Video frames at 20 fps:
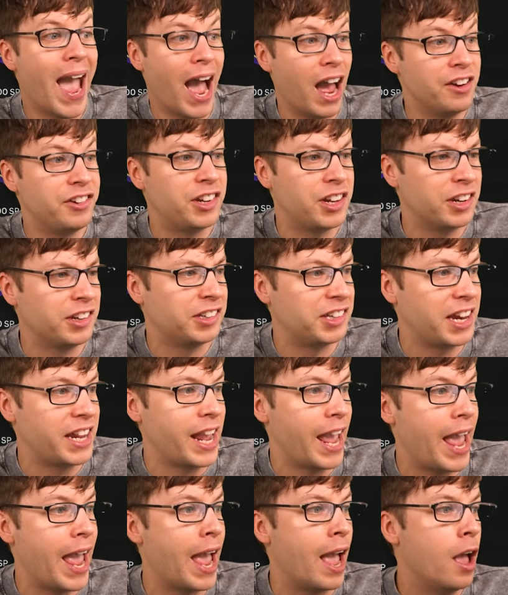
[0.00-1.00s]
As you can see
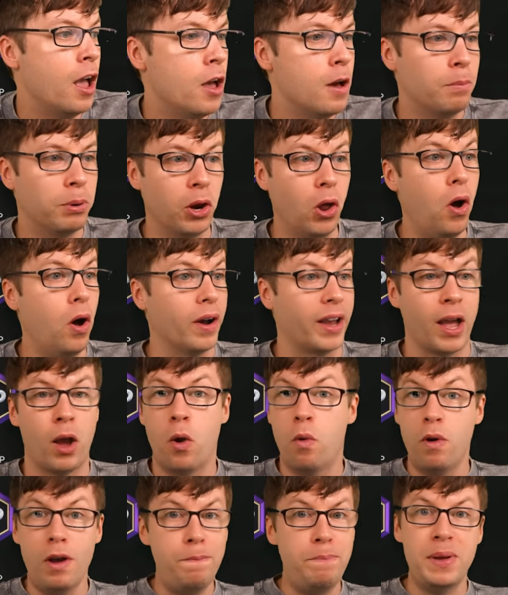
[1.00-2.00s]
here, look,
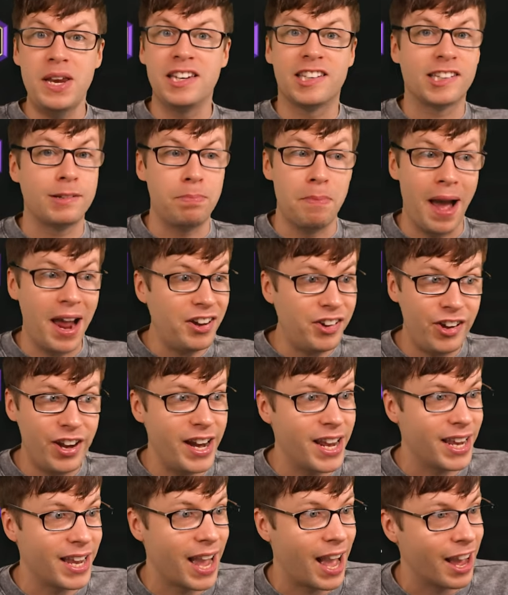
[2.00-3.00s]
we've been smashing
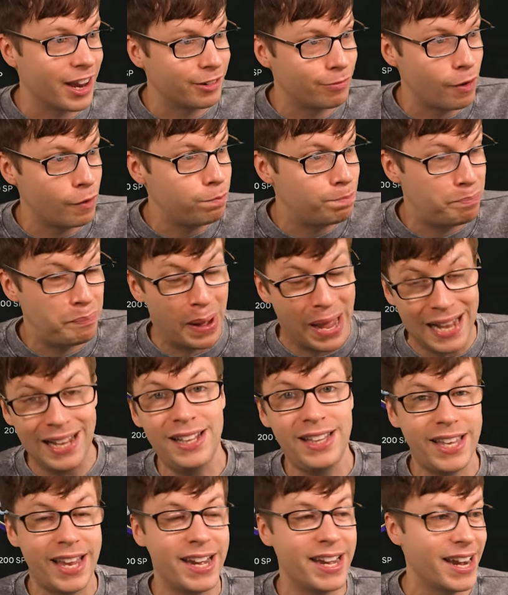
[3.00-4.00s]
it, guys. We've
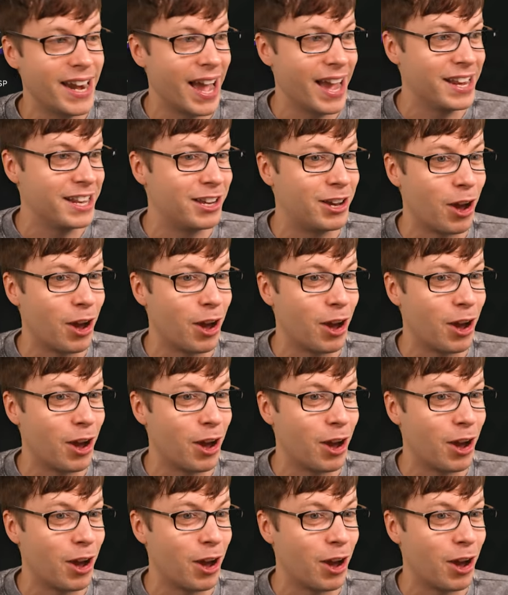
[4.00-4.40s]
banged in nine